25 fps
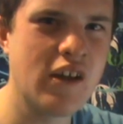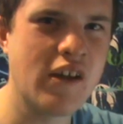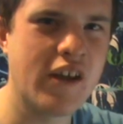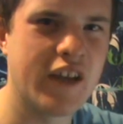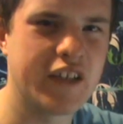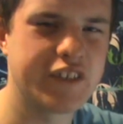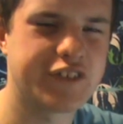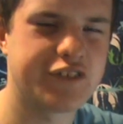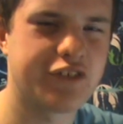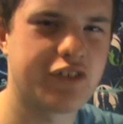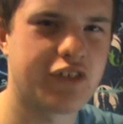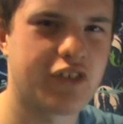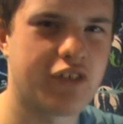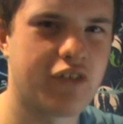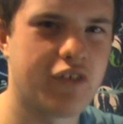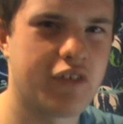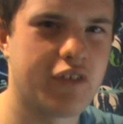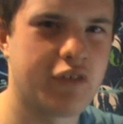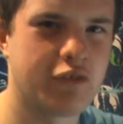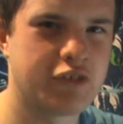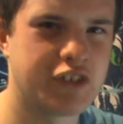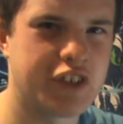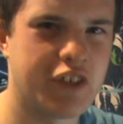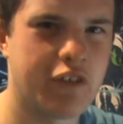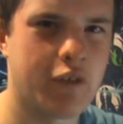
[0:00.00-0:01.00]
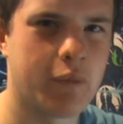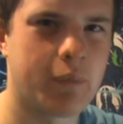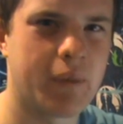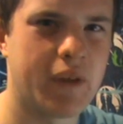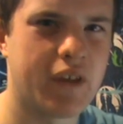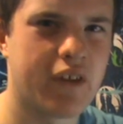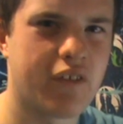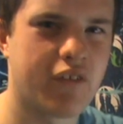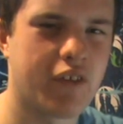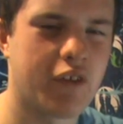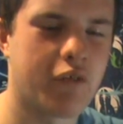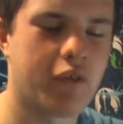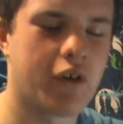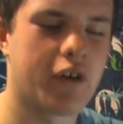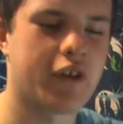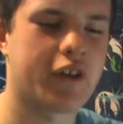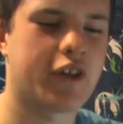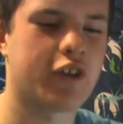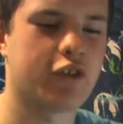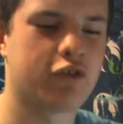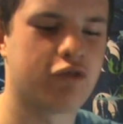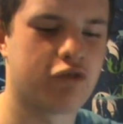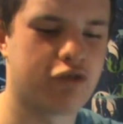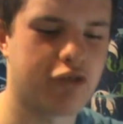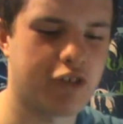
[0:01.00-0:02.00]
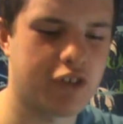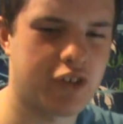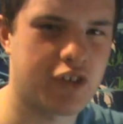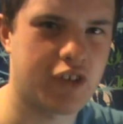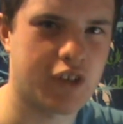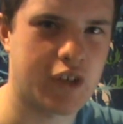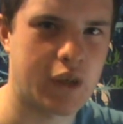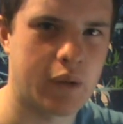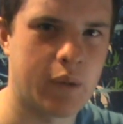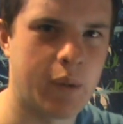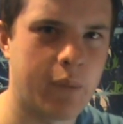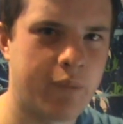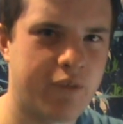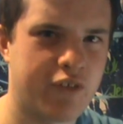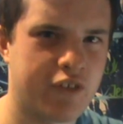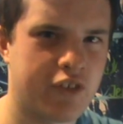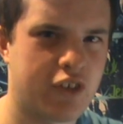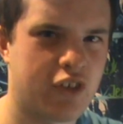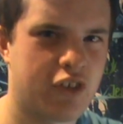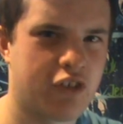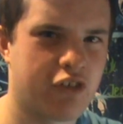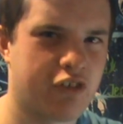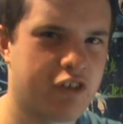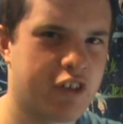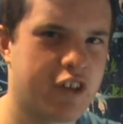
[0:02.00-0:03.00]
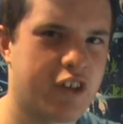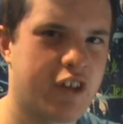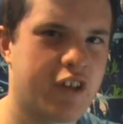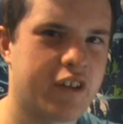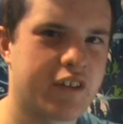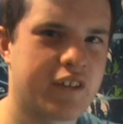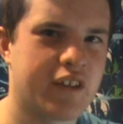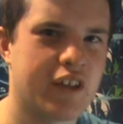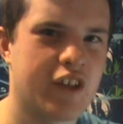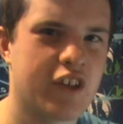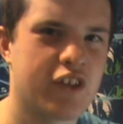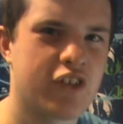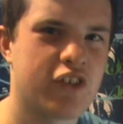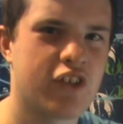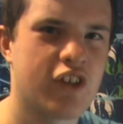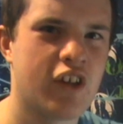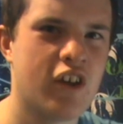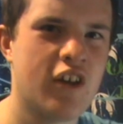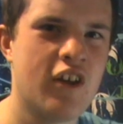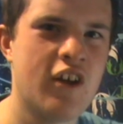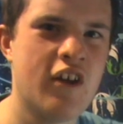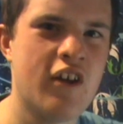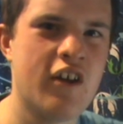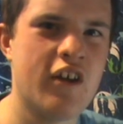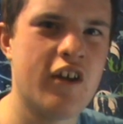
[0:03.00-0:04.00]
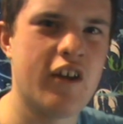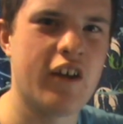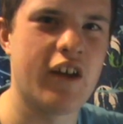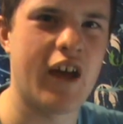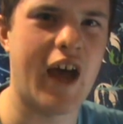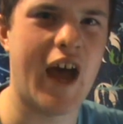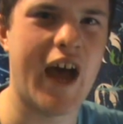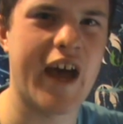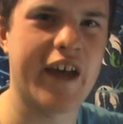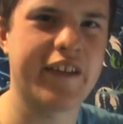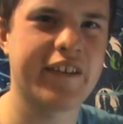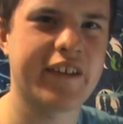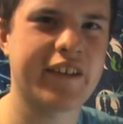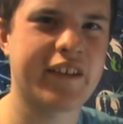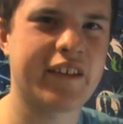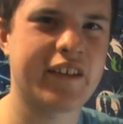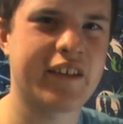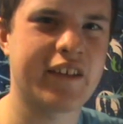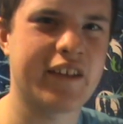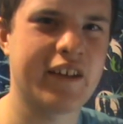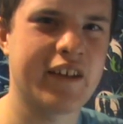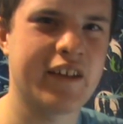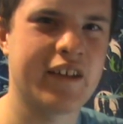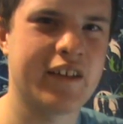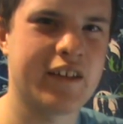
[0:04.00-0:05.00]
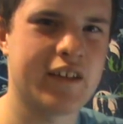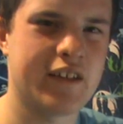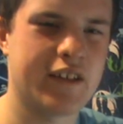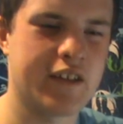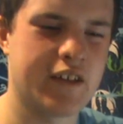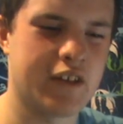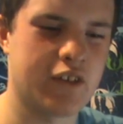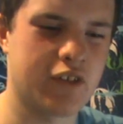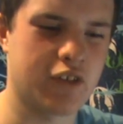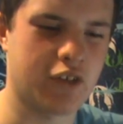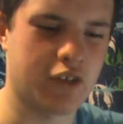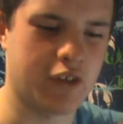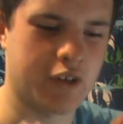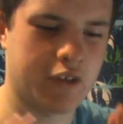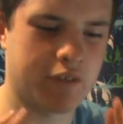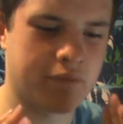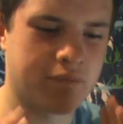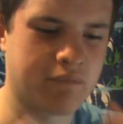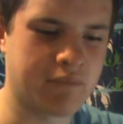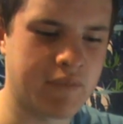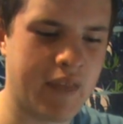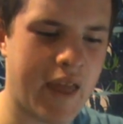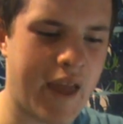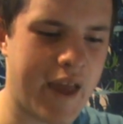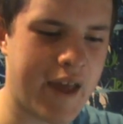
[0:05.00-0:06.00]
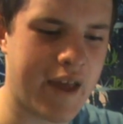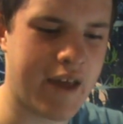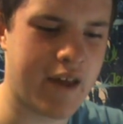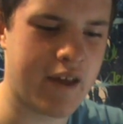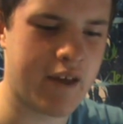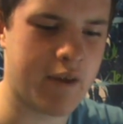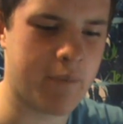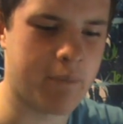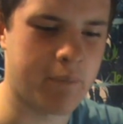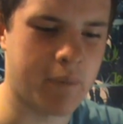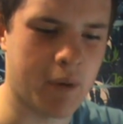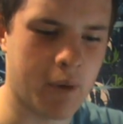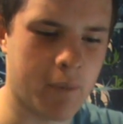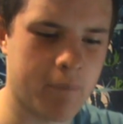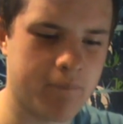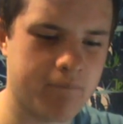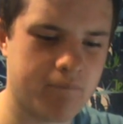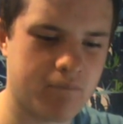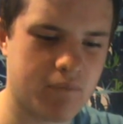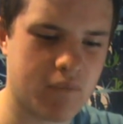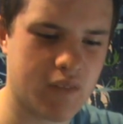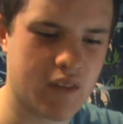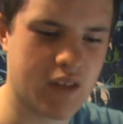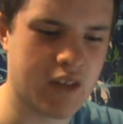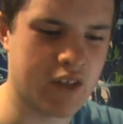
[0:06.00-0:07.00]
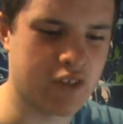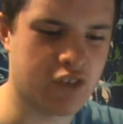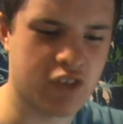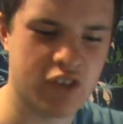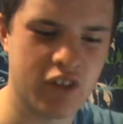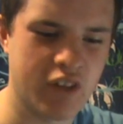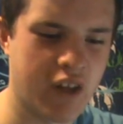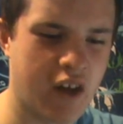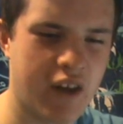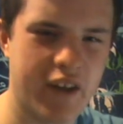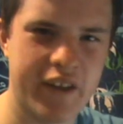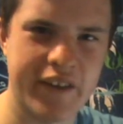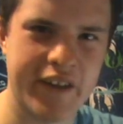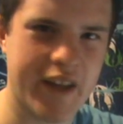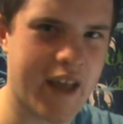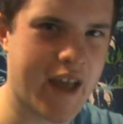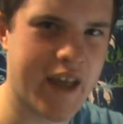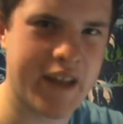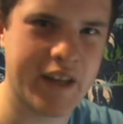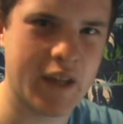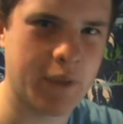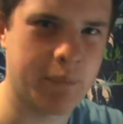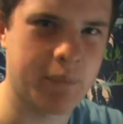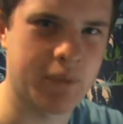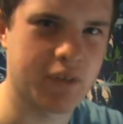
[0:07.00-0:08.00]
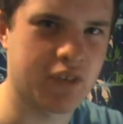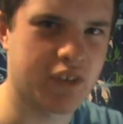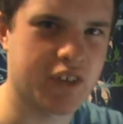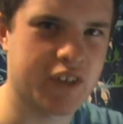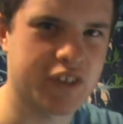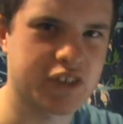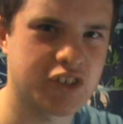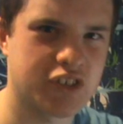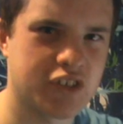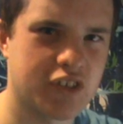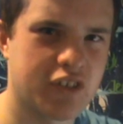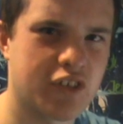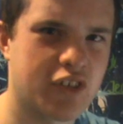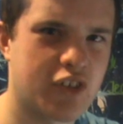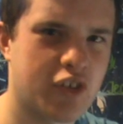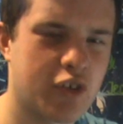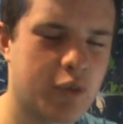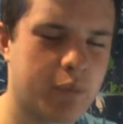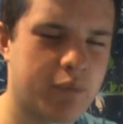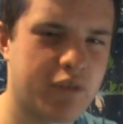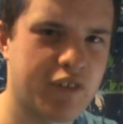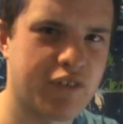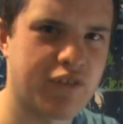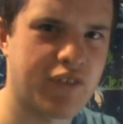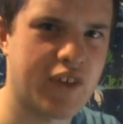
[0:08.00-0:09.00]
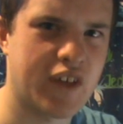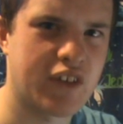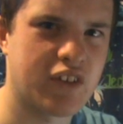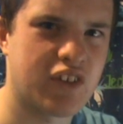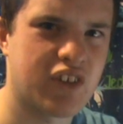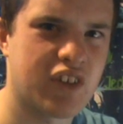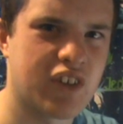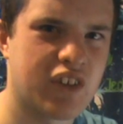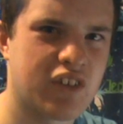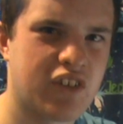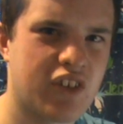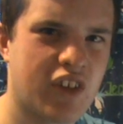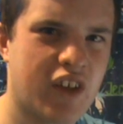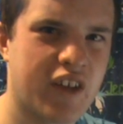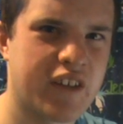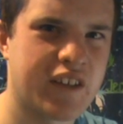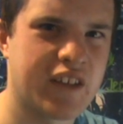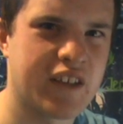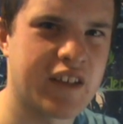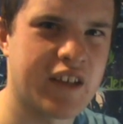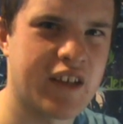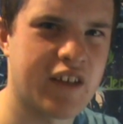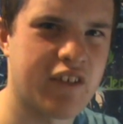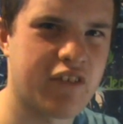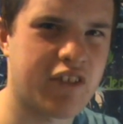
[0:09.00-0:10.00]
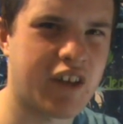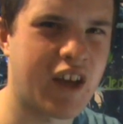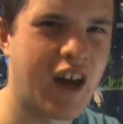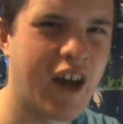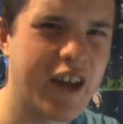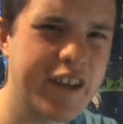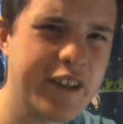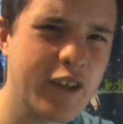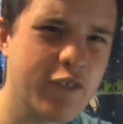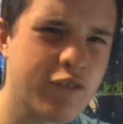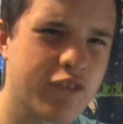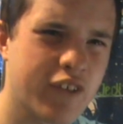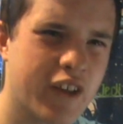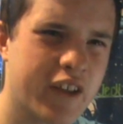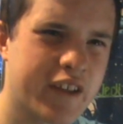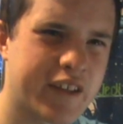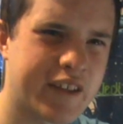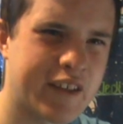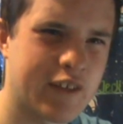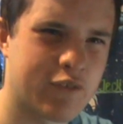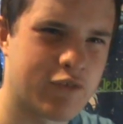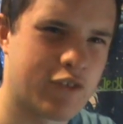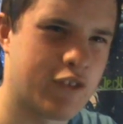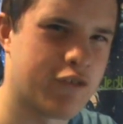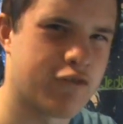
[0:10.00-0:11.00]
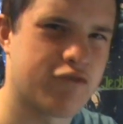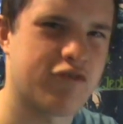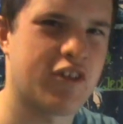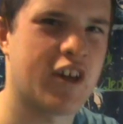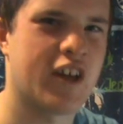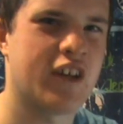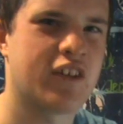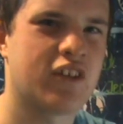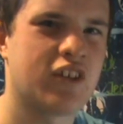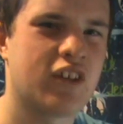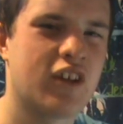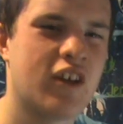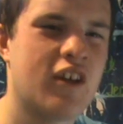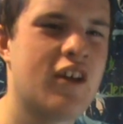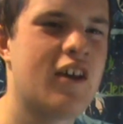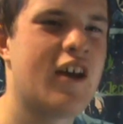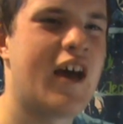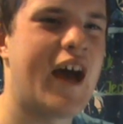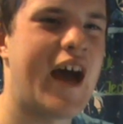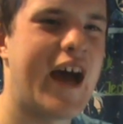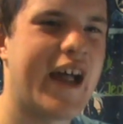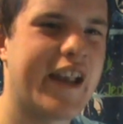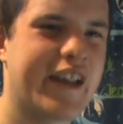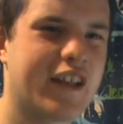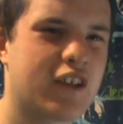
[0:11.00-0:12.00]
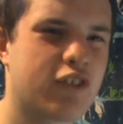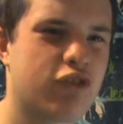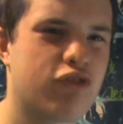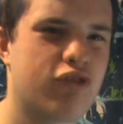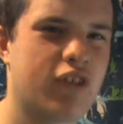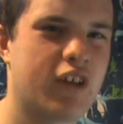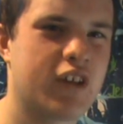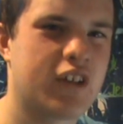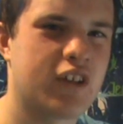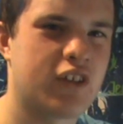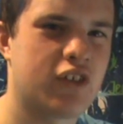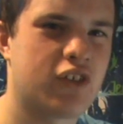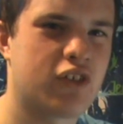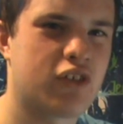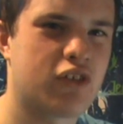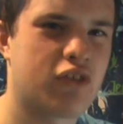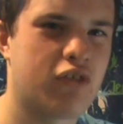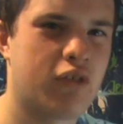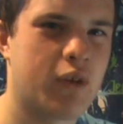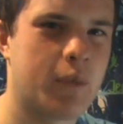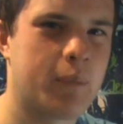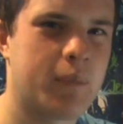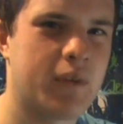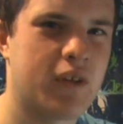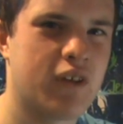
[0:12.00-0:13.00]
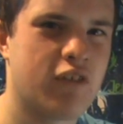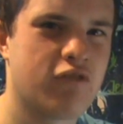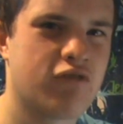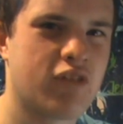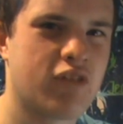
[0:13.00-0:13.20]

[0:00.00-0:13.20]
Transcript: and she's she would be the only one I could trust to come up with a story like this. Anakin is like there, but he's not in any position to prevent it. dying, you know. Kind of like if you've read Alex Rider's Scorpia